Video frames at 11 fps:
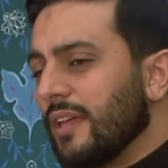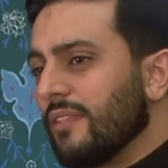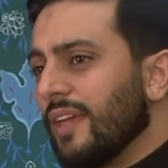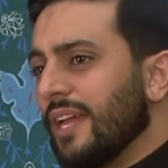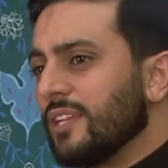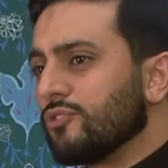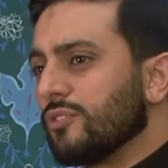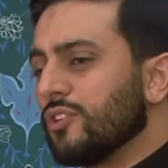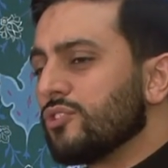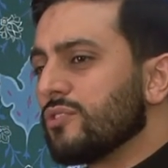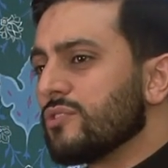that in
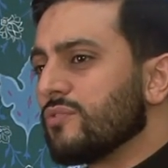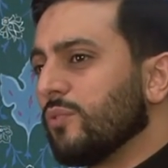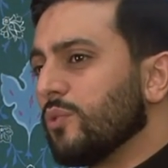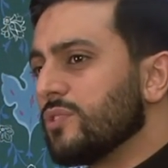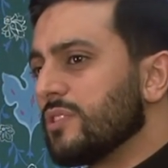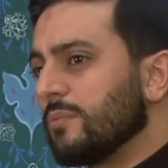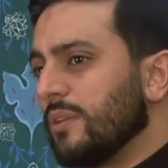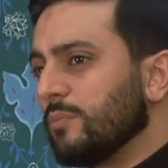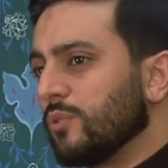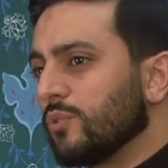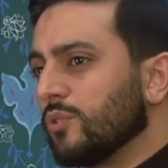traditions 40
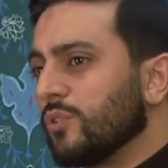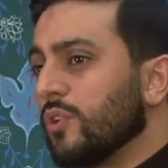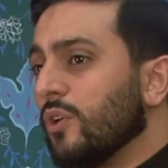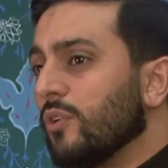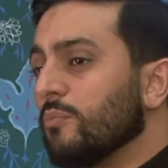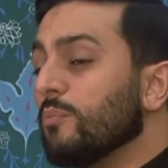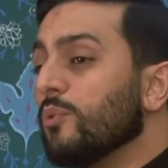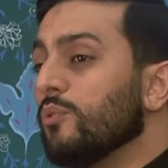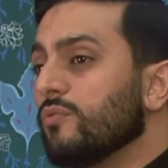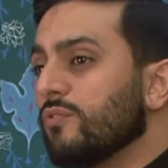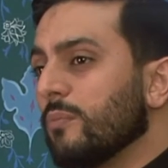people could not
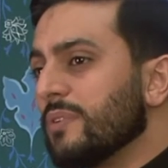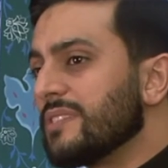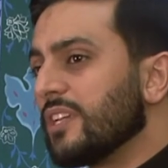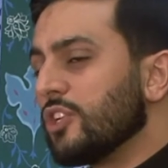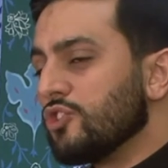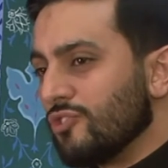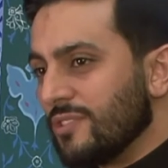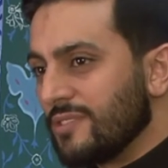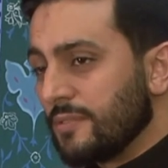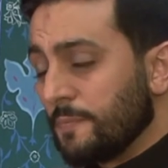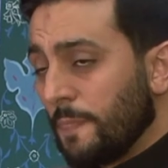move from its
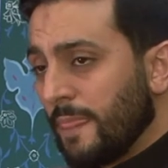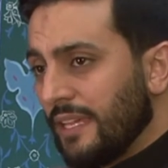hinges.